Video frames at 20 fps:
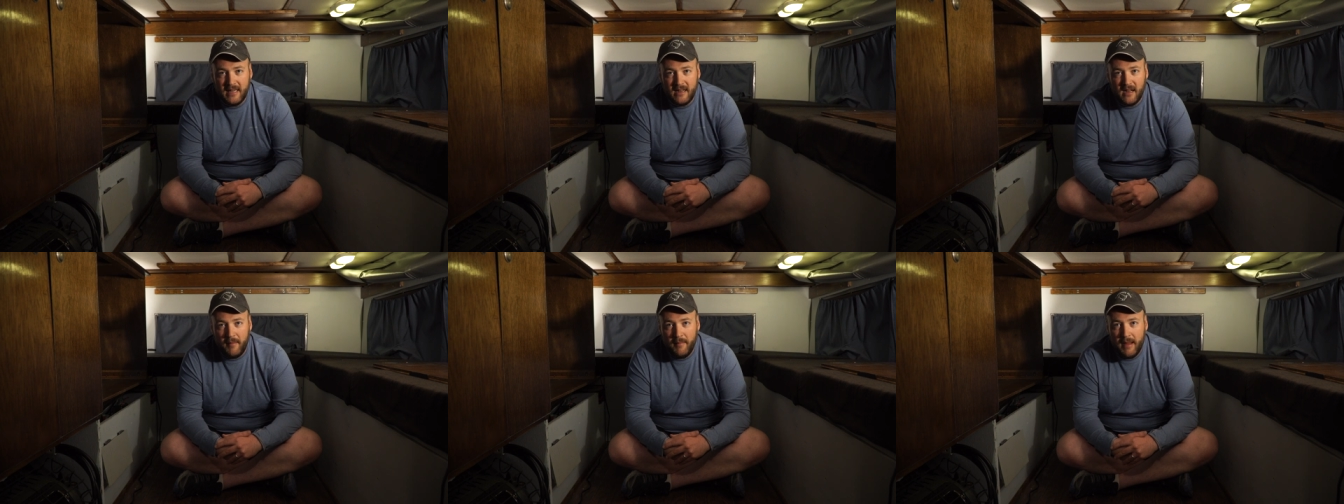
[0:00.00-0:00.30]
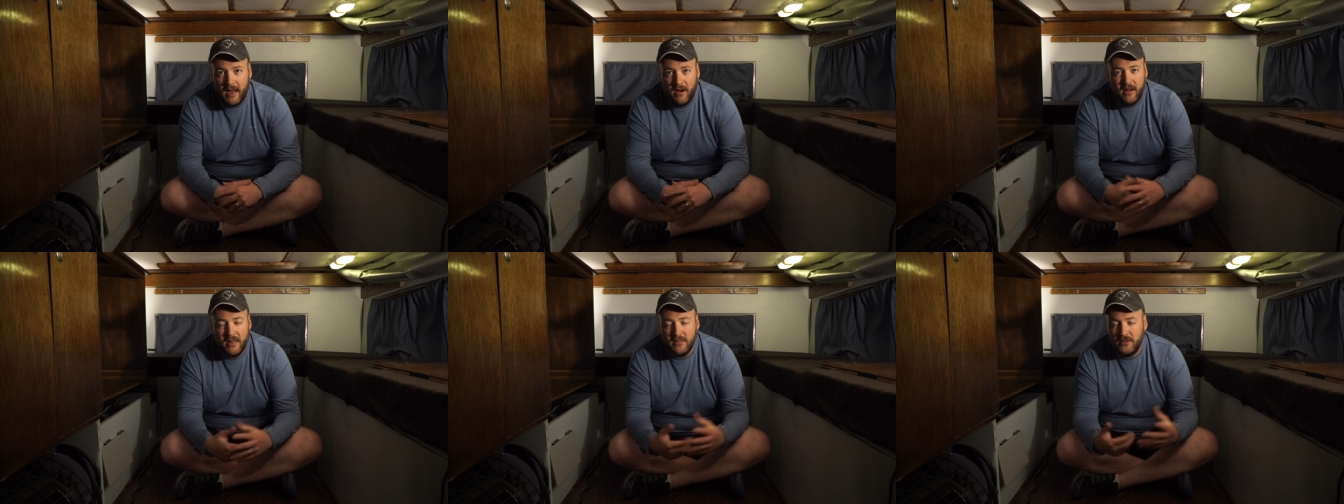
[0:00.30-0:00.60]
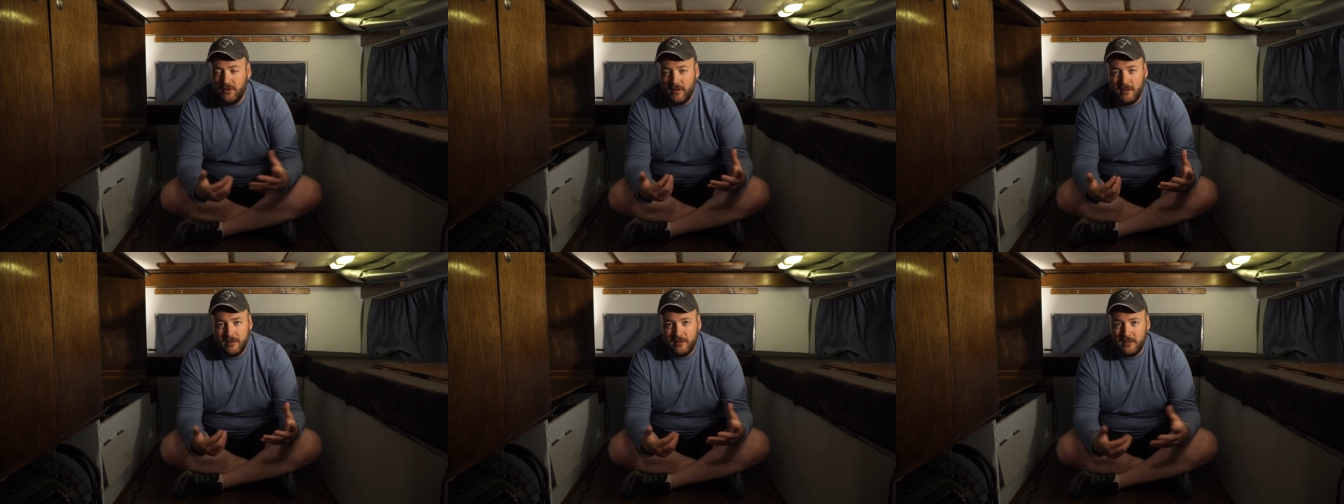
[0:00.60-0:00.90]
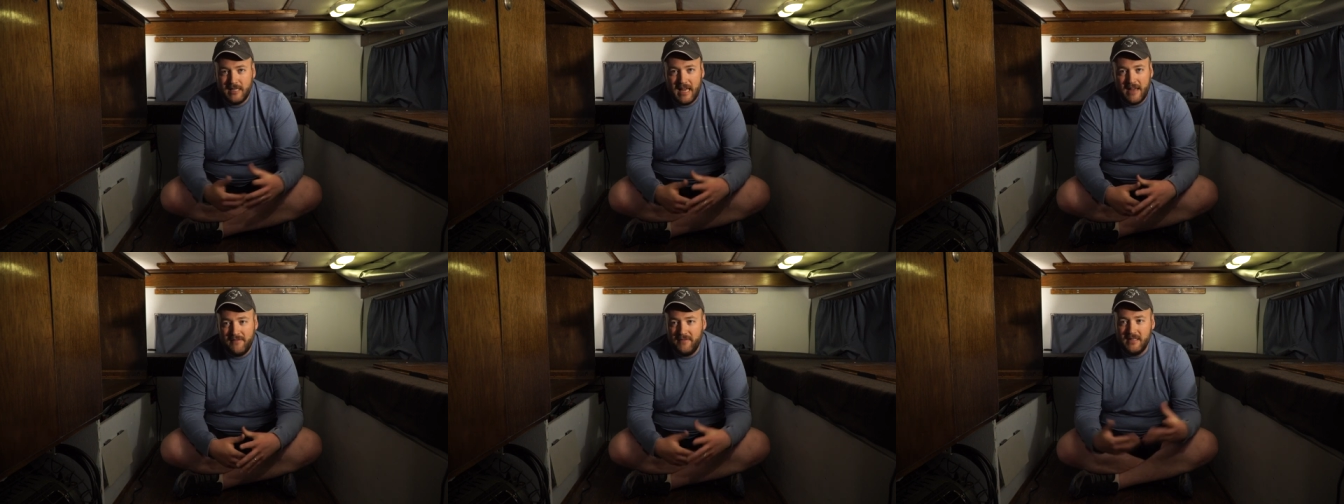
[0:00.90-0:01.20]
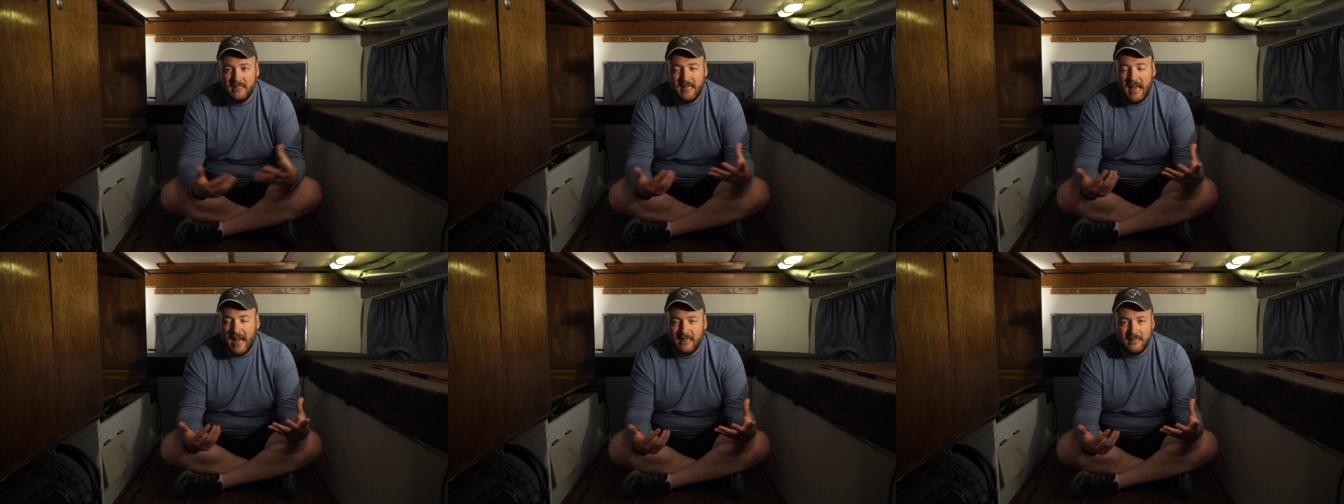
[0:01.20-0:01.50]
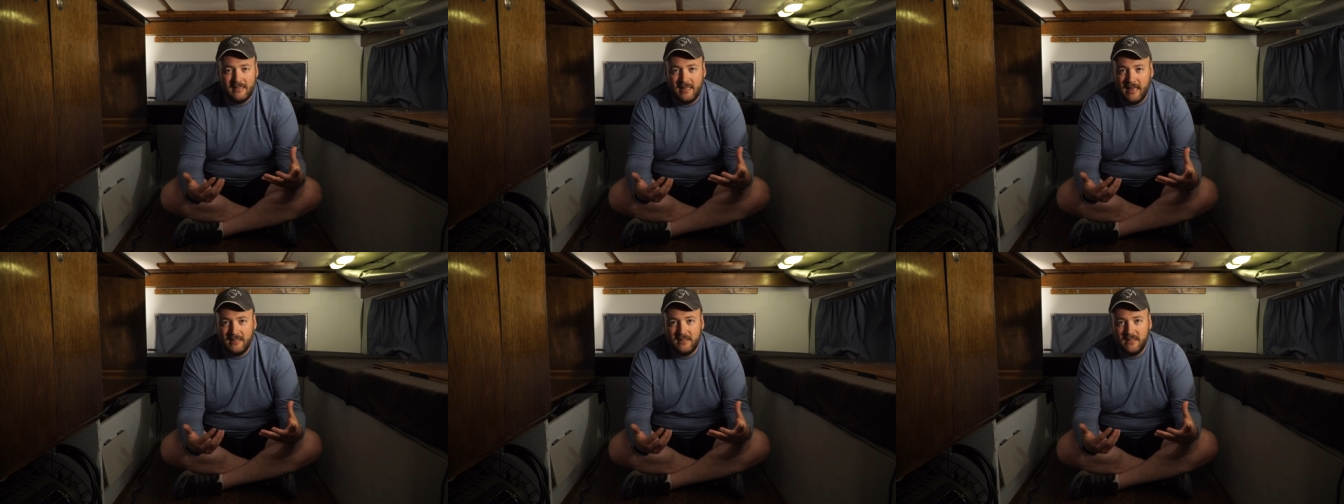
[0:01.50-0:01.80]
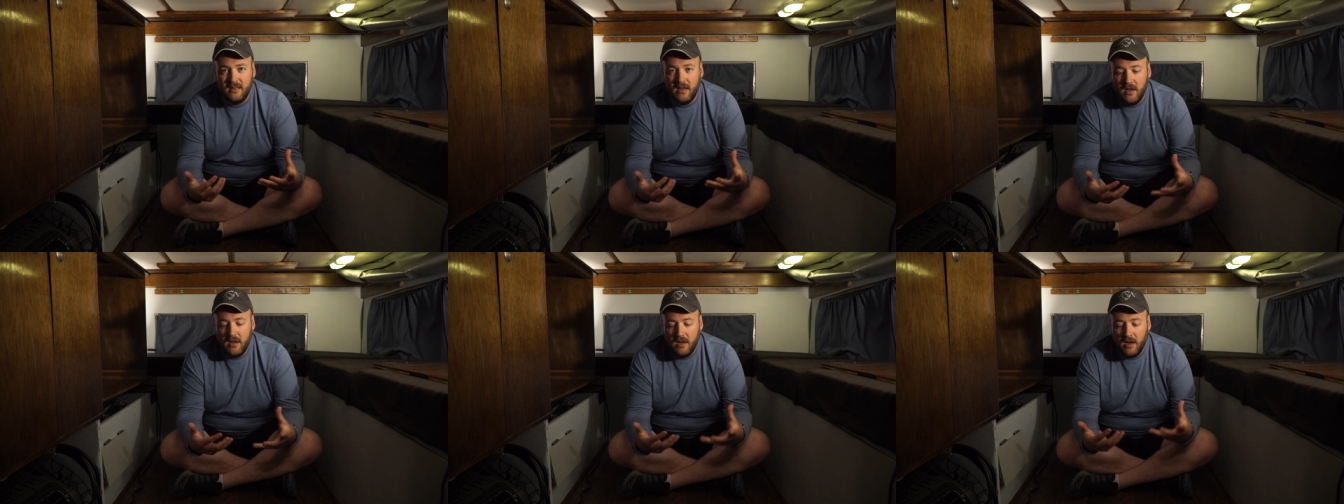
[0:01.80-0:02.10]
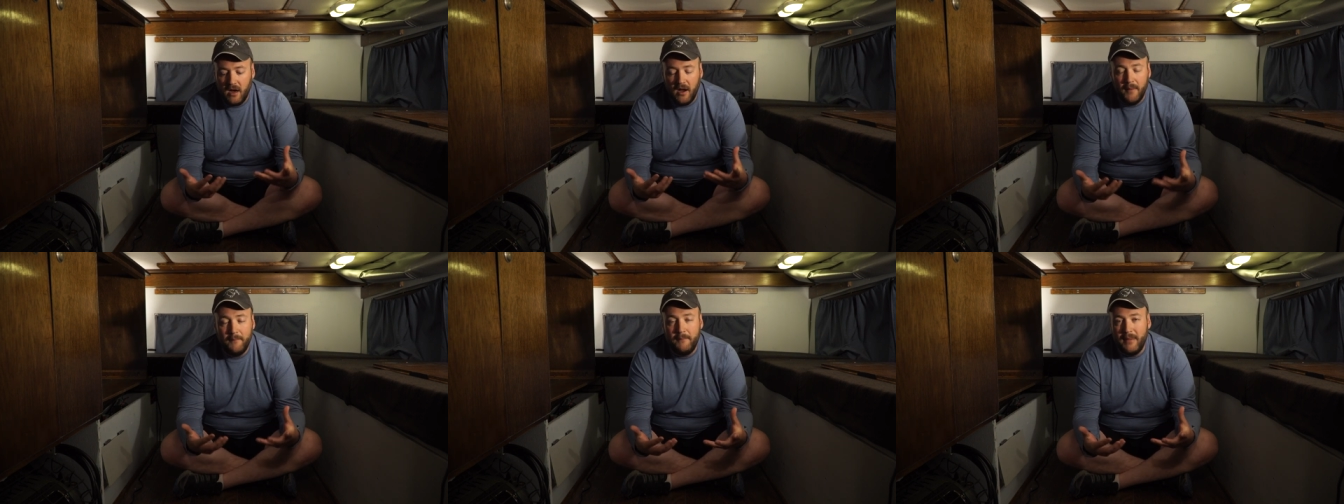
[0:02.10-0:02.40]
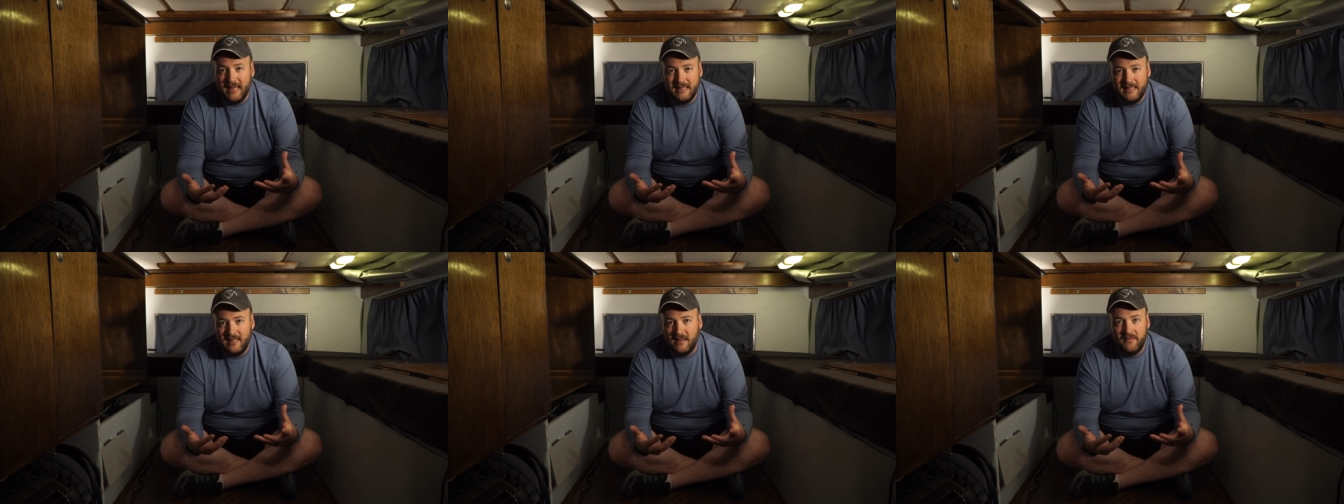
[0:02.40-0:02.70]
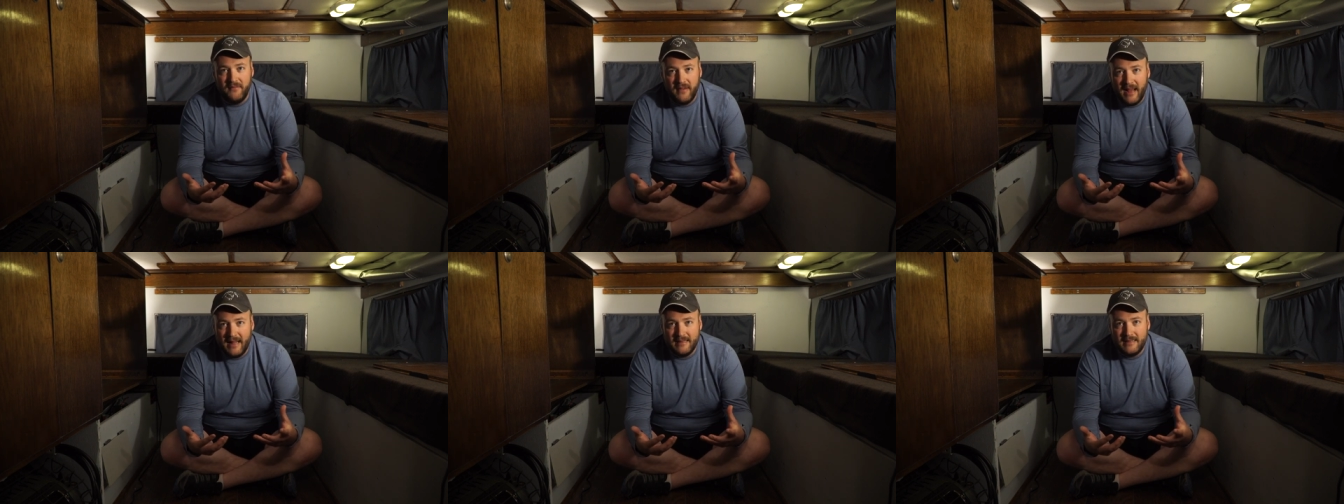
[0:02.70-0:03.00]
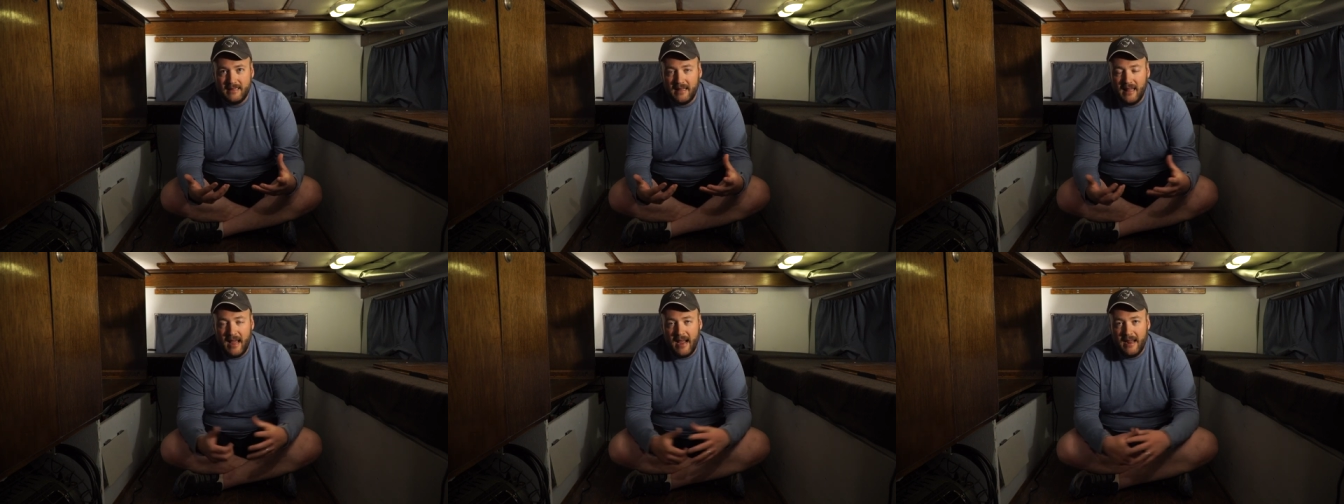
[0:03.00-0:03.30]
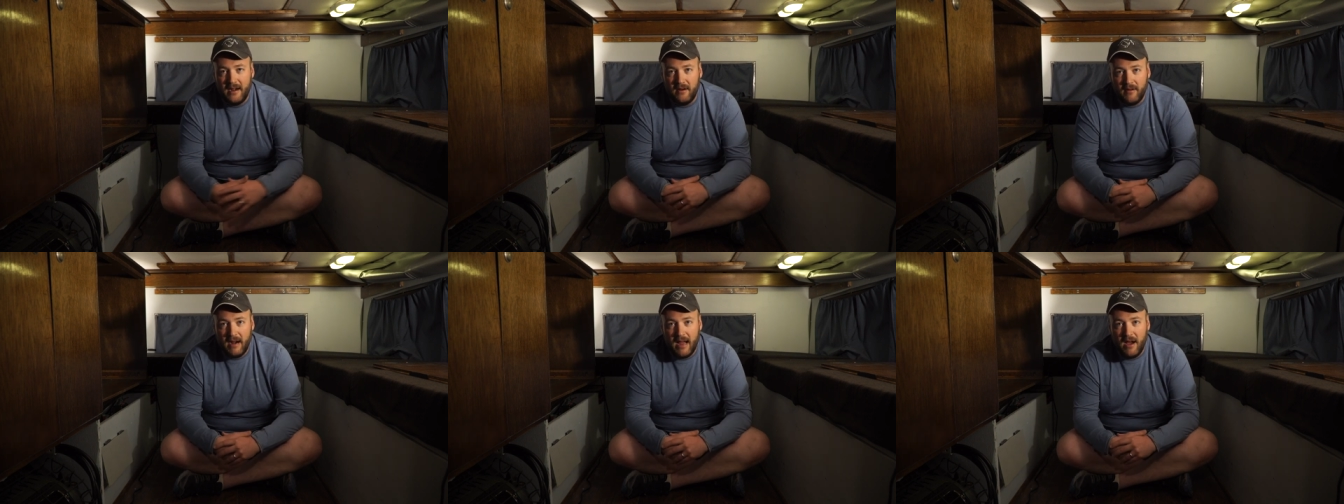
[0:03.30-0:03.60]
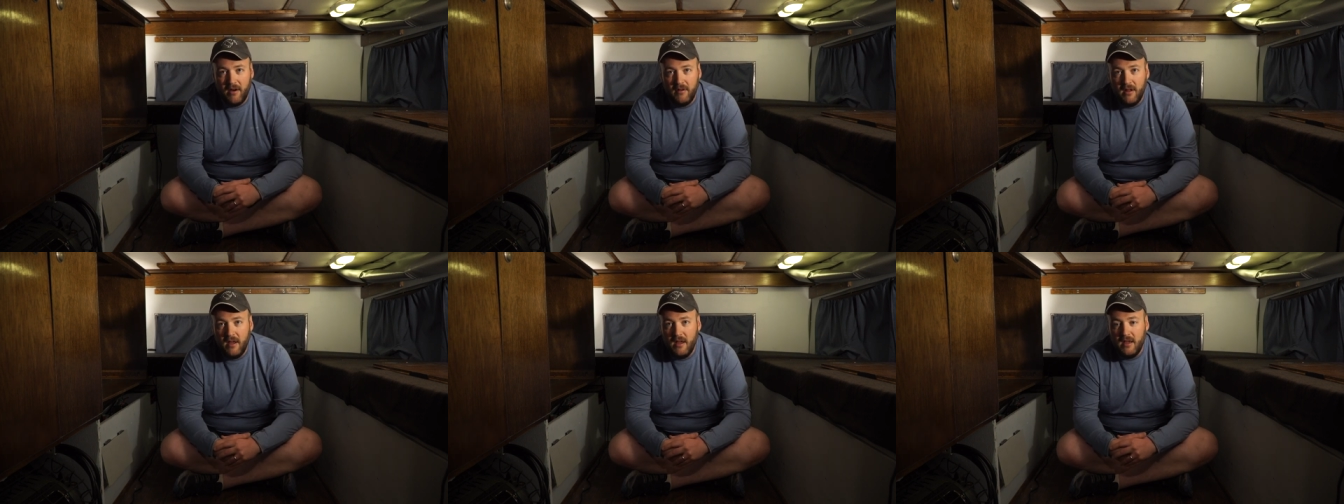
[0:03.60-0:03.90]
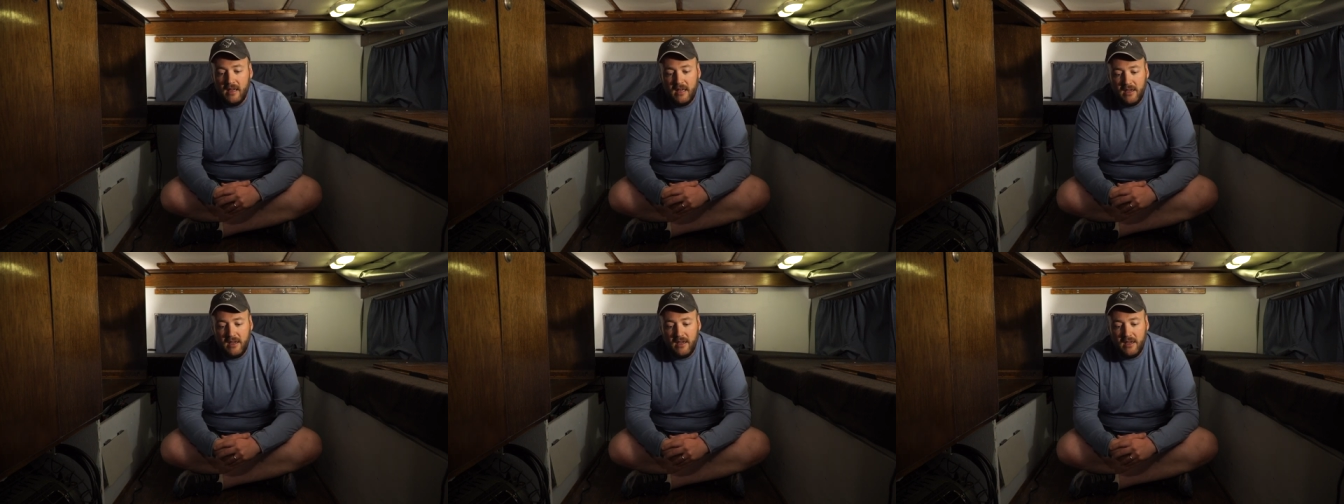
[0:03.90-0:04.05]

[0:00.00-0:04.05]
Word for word: that come out. And so they just had these excess uh, basic vents lying around.